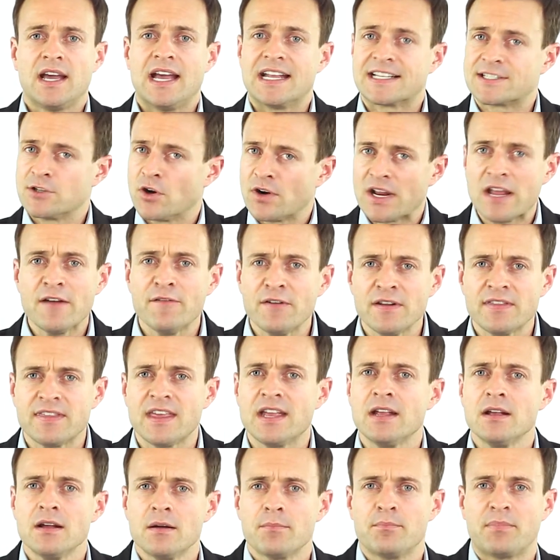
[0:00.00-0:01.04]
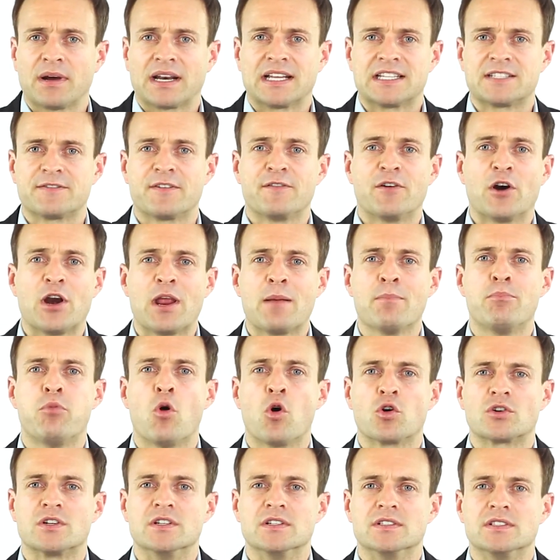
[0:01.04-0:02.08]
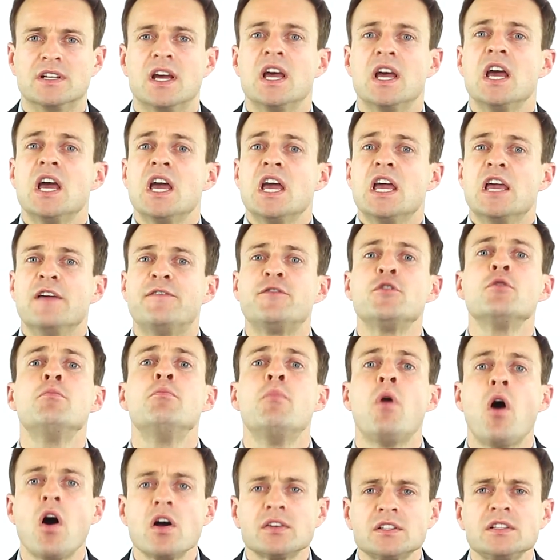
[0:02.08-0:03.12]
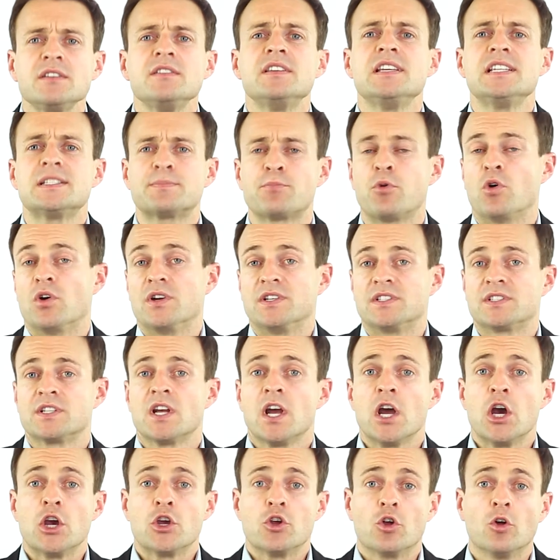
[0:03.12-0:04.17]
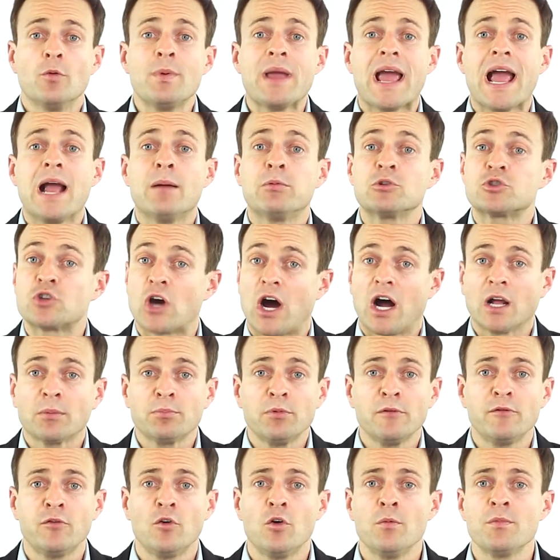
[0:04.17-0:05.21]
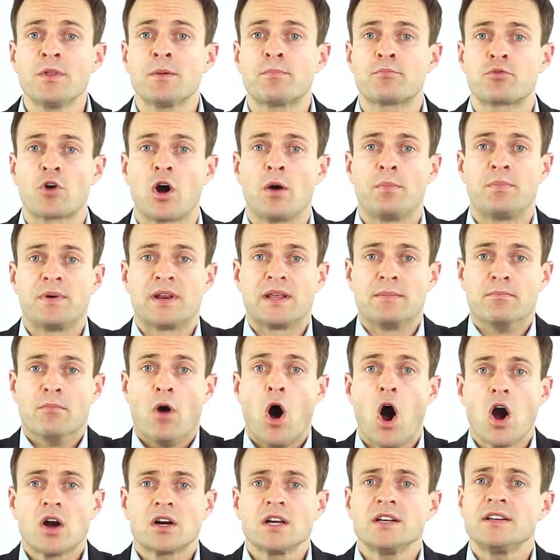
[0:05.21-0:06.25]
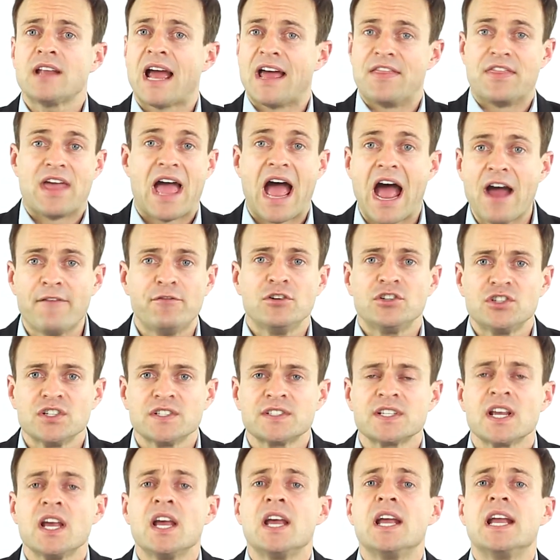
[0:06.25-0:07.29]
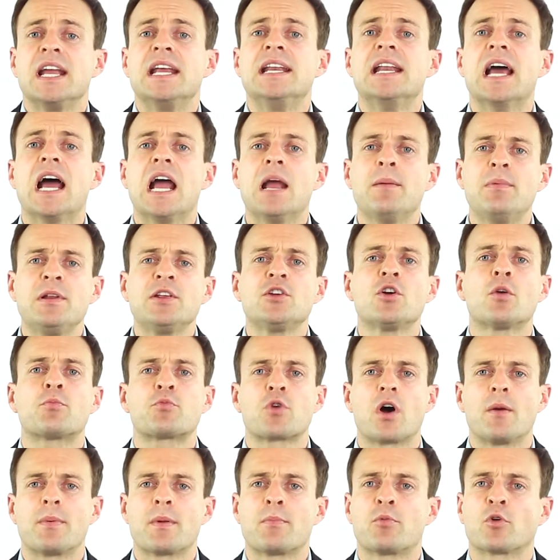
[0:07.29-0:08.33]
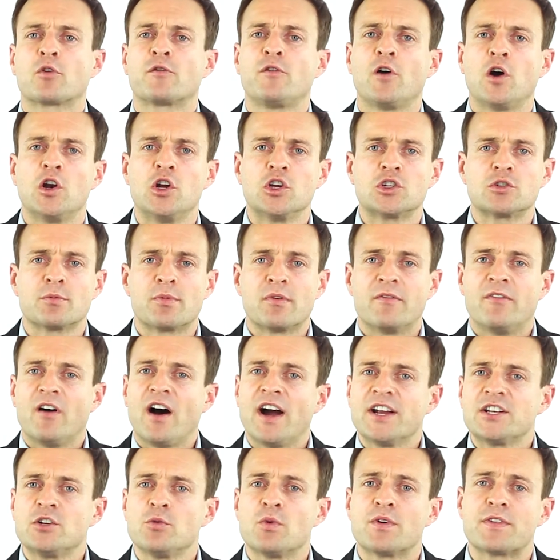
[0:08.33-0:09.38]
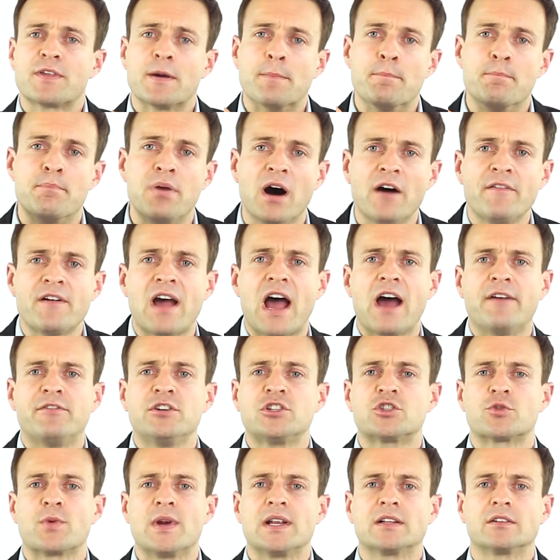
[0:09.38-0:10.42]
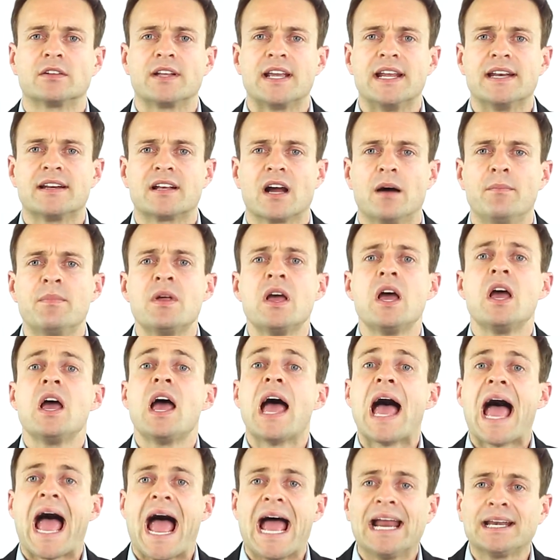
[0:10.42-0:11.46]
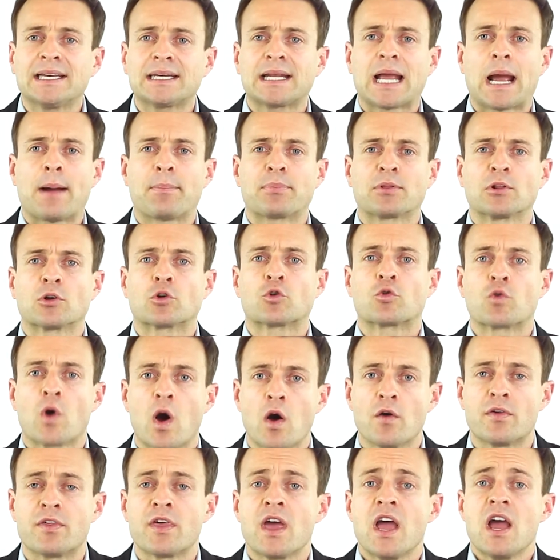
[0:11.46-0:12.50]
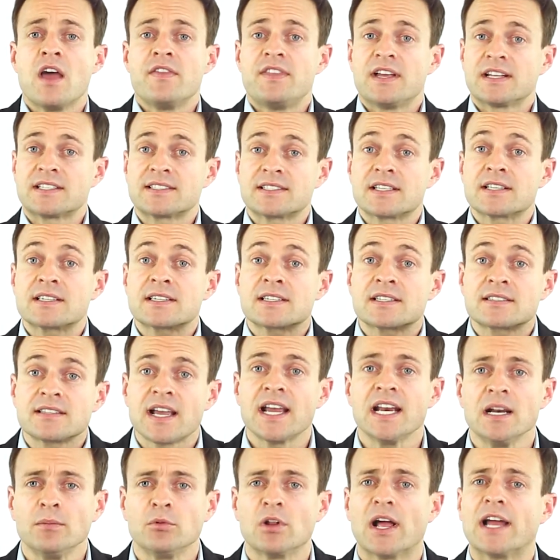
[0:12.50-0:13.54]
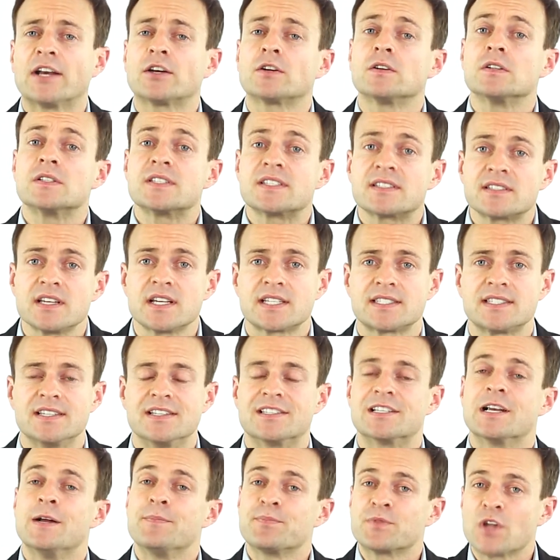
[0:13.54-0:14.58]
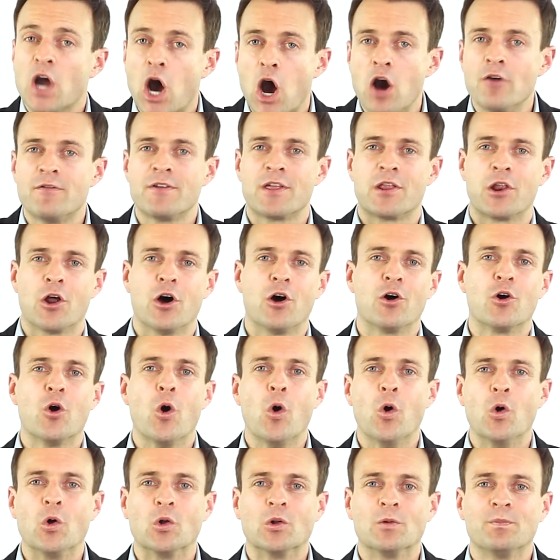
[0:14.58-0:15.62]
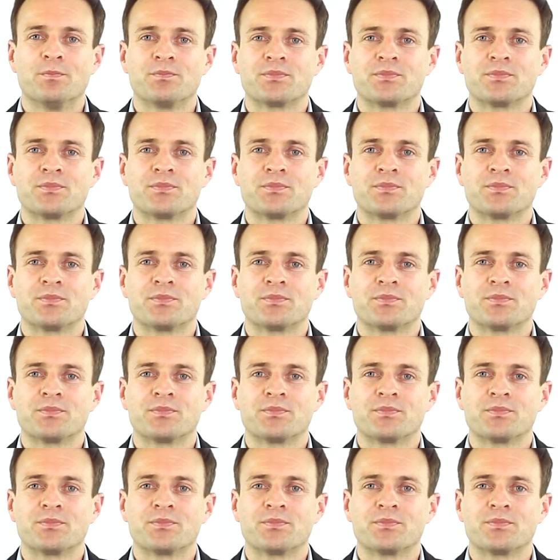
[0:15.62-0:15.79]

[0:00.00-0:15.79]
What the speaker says: It's not everything, but it's very important. If you master these points, you'll be able to outperform the property market and the averages, enabling your property portfolio to provide you with above average rental income and capital growth that's sustainable and consistent over the long haul.